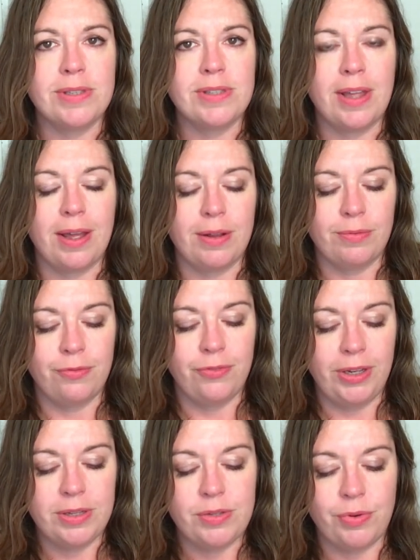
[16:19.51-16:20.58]
is that
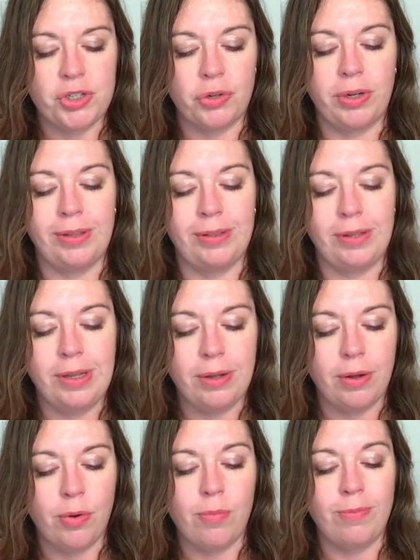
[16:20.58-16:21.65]
Venus retrograde in
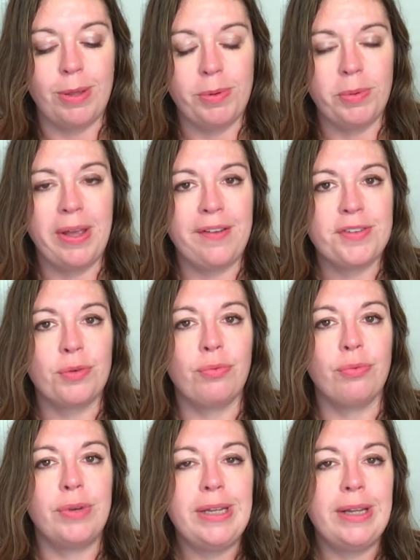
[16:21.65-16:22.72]
Leo, maybe we have to
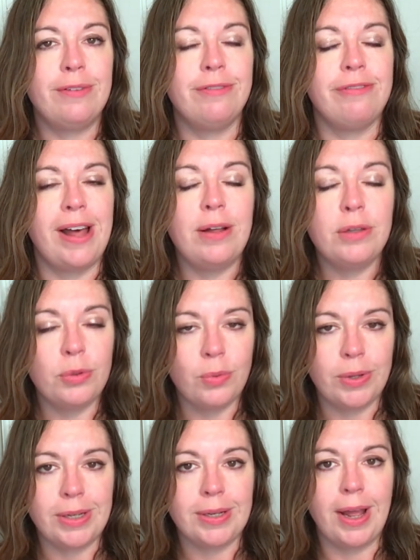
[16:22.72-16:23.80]

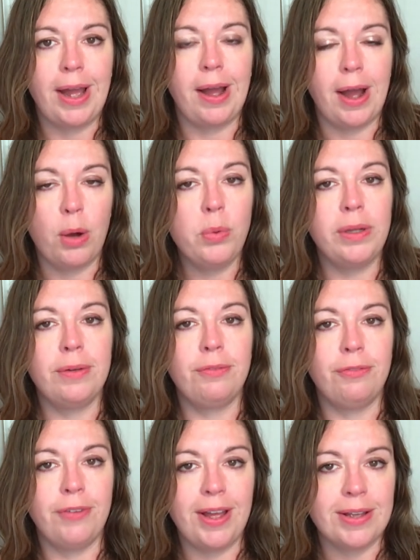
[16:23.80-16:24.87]
reevaluate how we
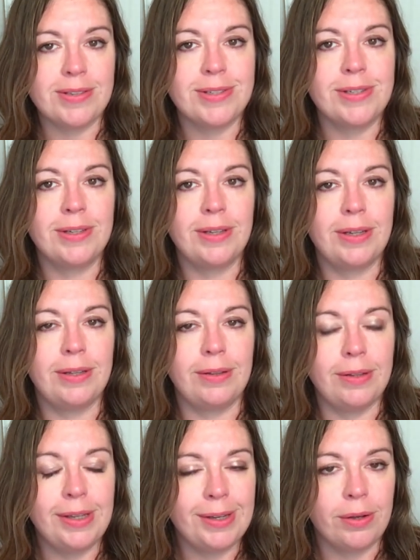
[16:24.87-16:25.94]
invest
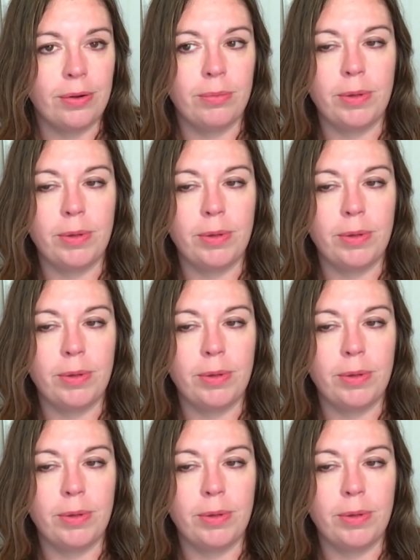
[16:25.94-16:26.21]
in Leo.